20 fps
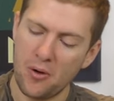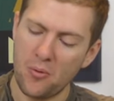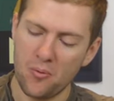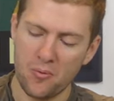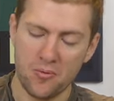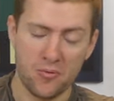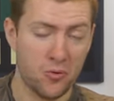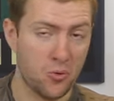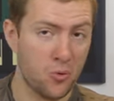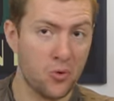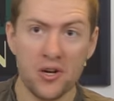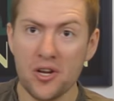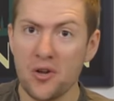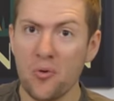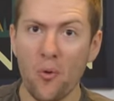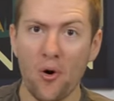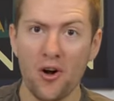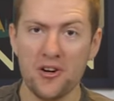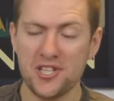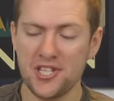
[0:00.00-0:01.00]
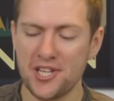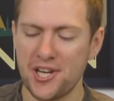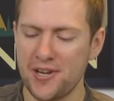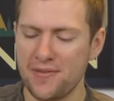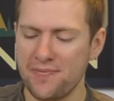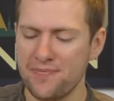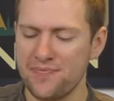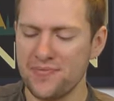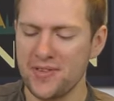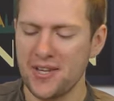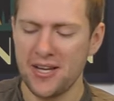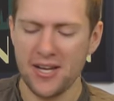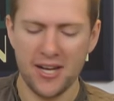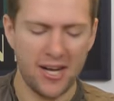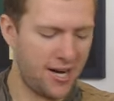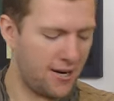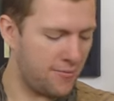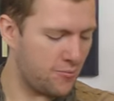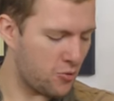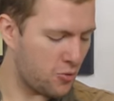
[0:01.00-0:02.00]
We're all going to watch it
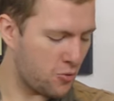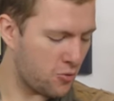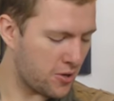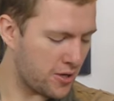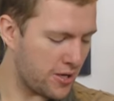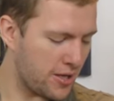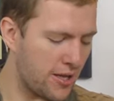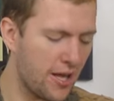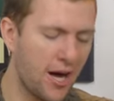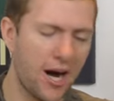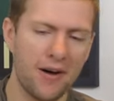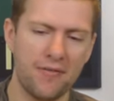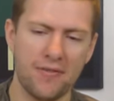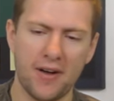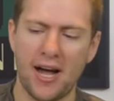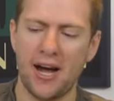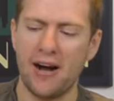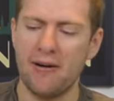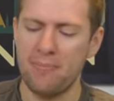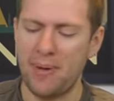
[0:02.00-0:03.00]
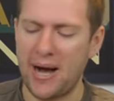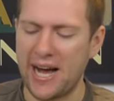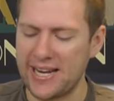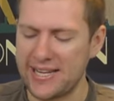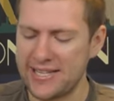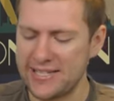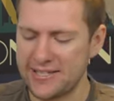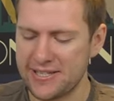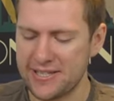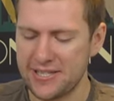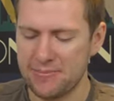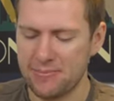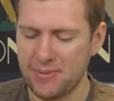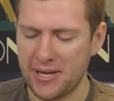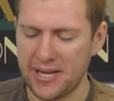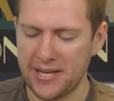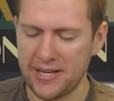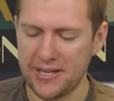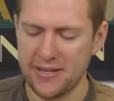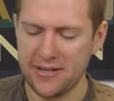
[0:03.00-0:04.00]
and we're all going to laugh at how bad it's going to
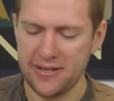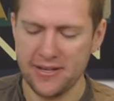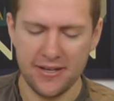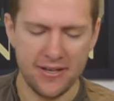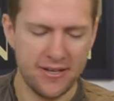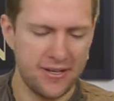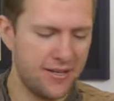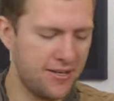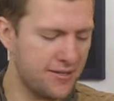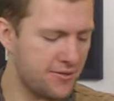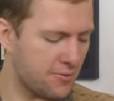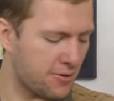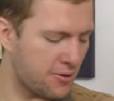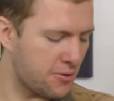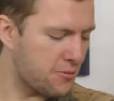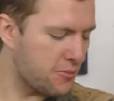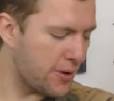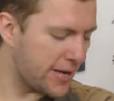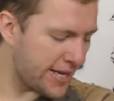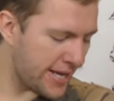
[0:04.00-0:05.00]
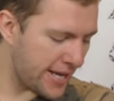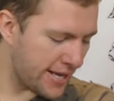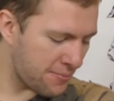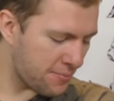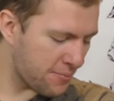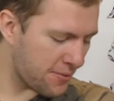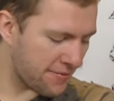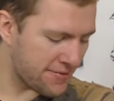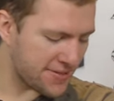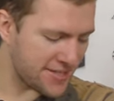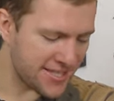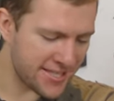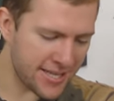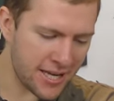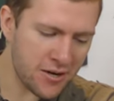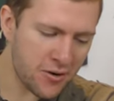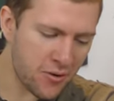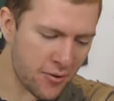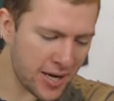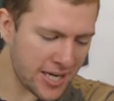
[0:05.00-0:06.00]
be. So we all went in with
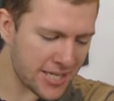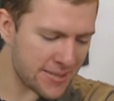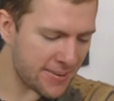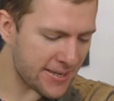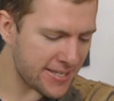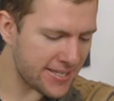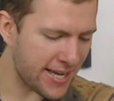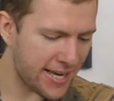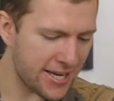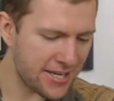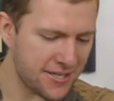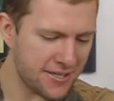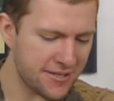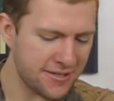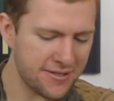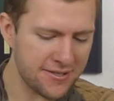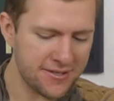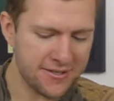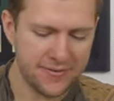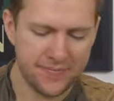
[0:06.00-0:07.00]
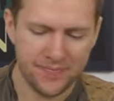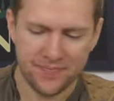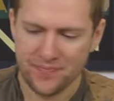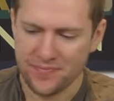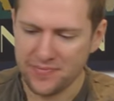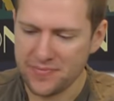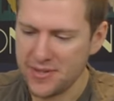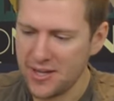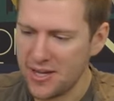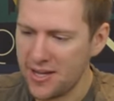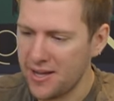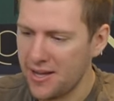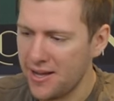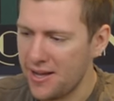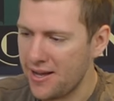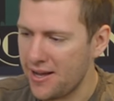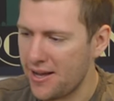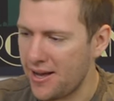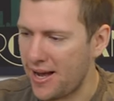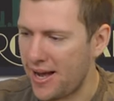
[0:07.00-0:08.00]
zero expectations,
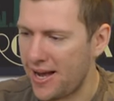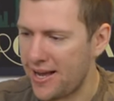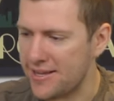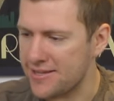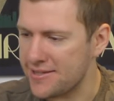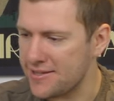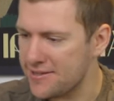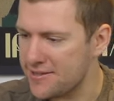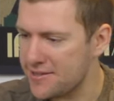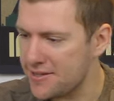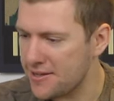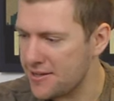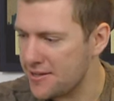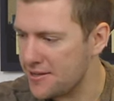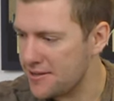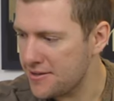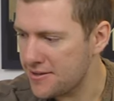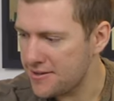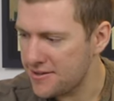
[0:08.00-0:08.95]
and uh,